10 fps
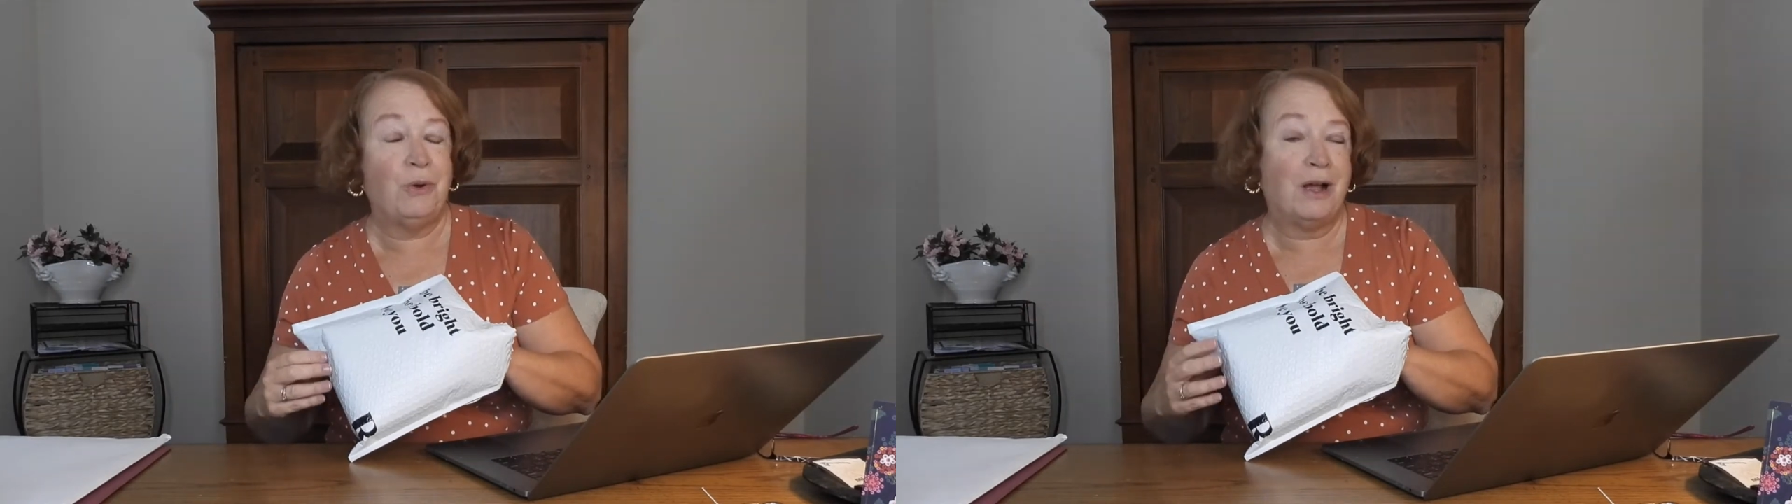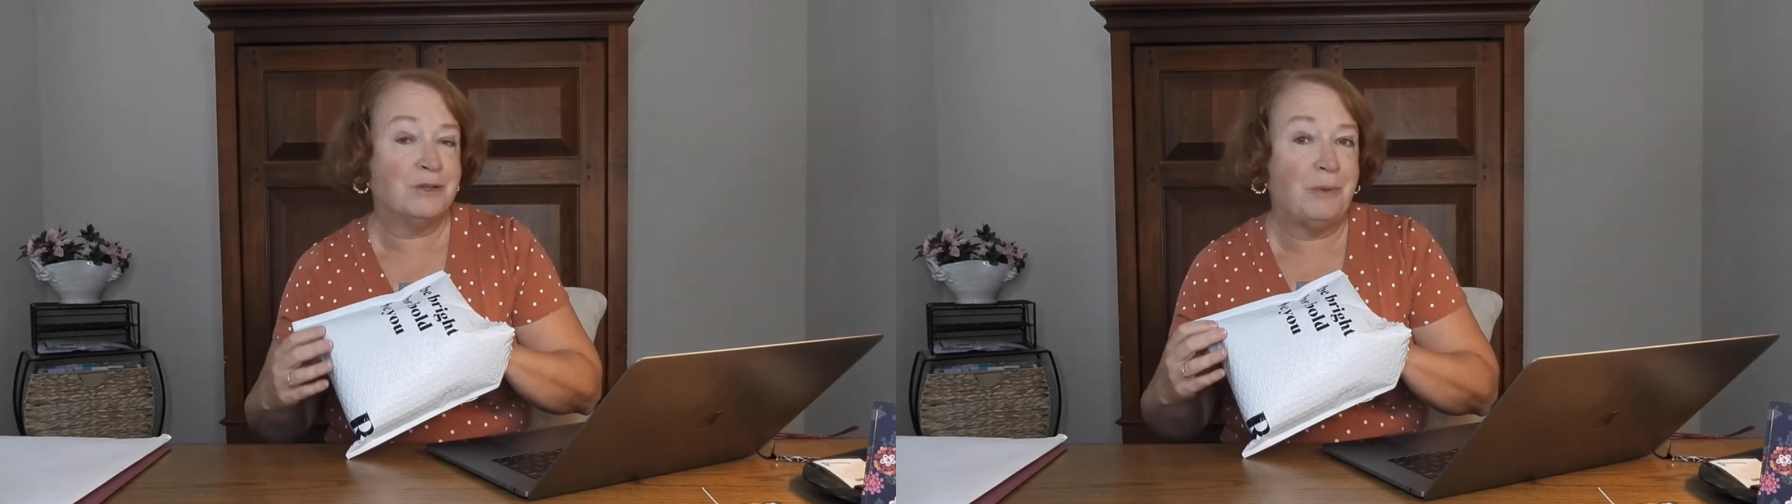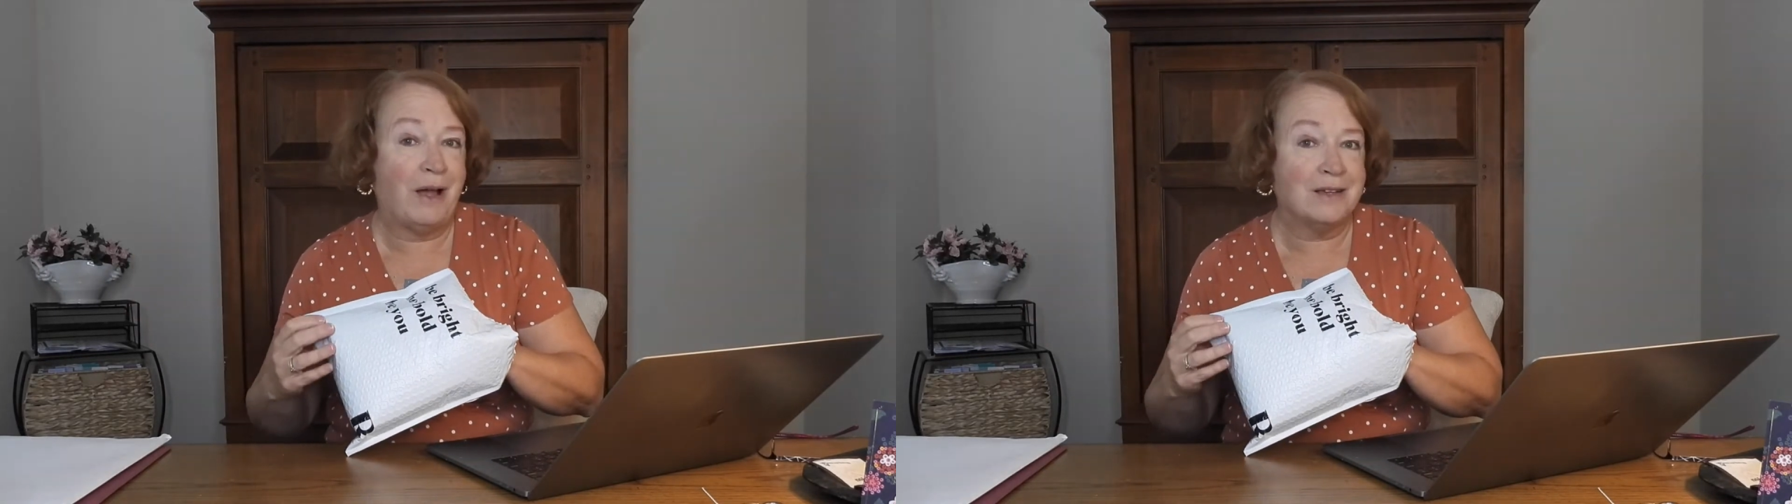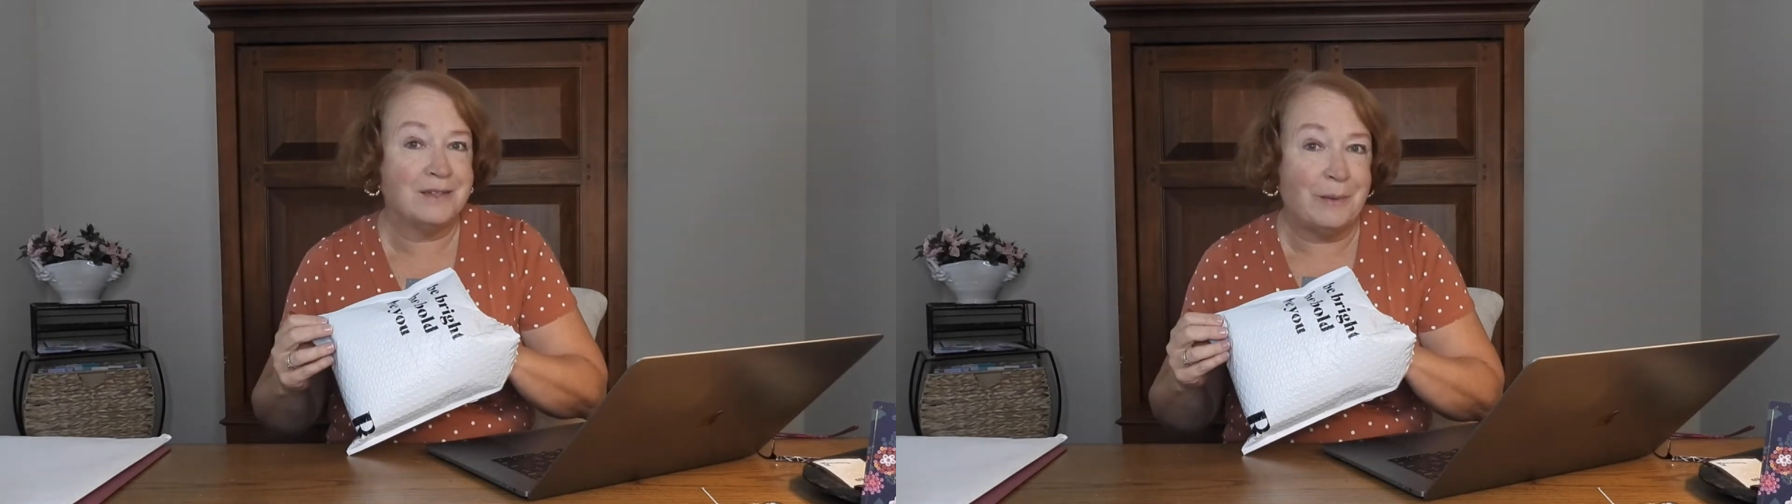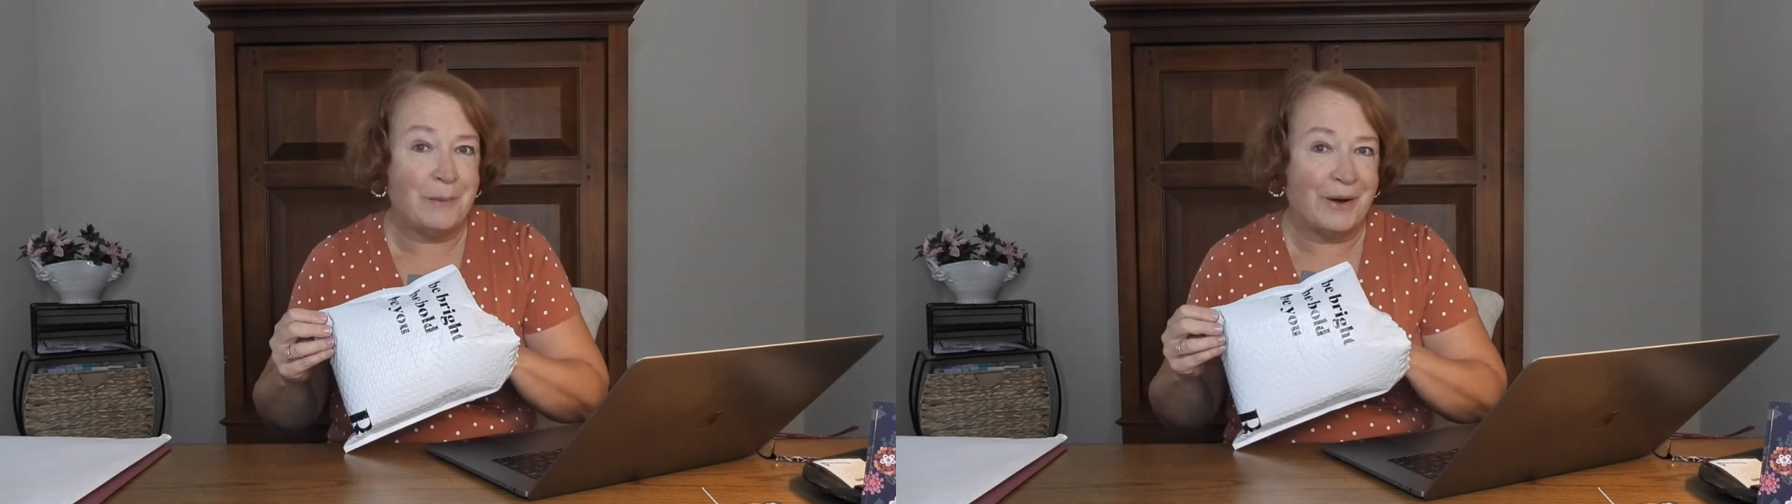Roxbox,
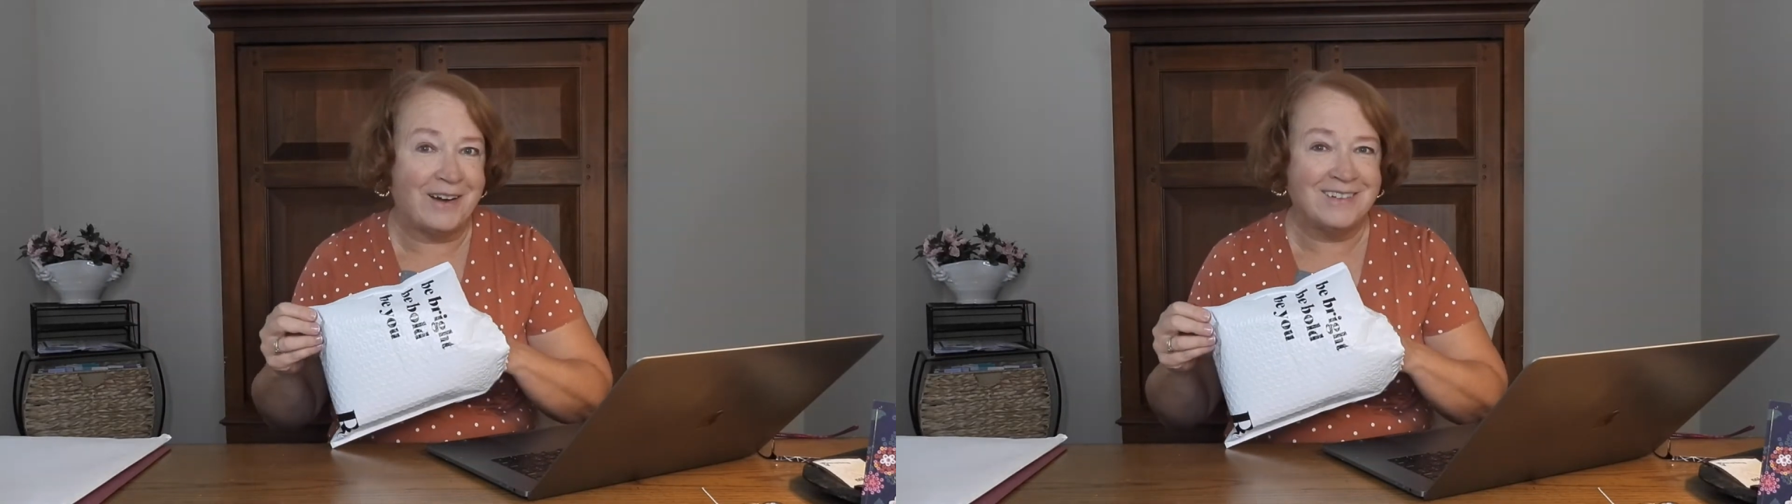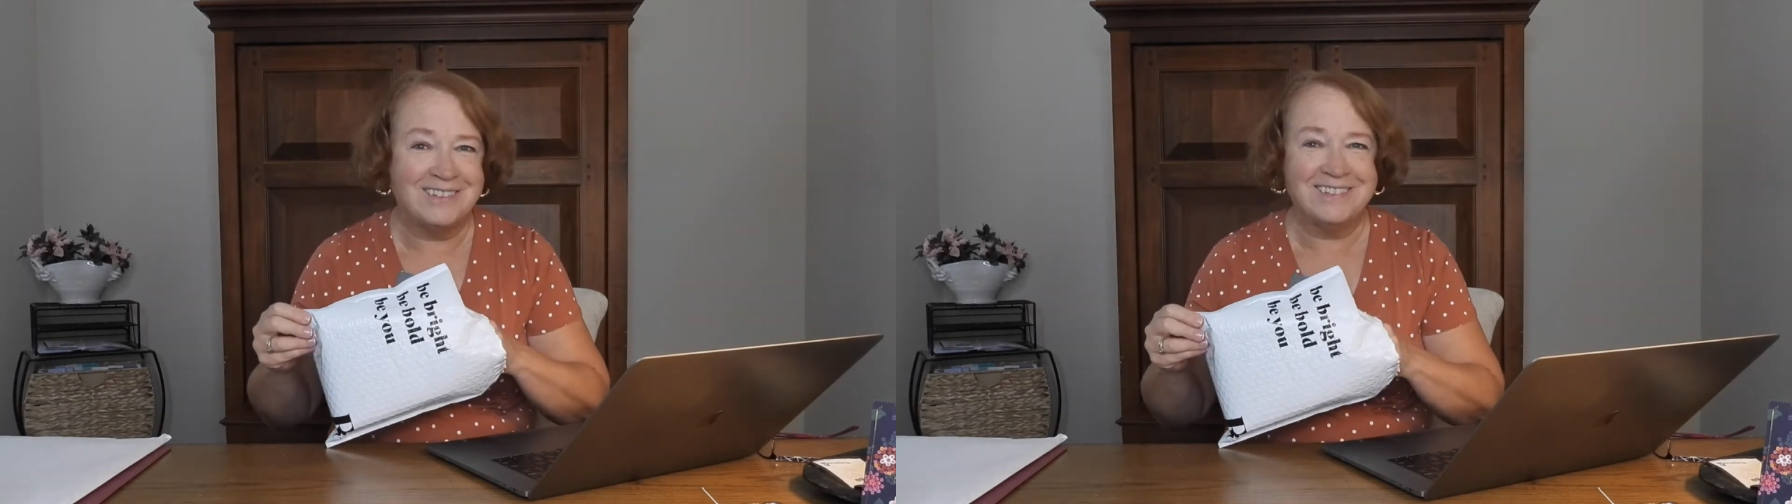somewhere.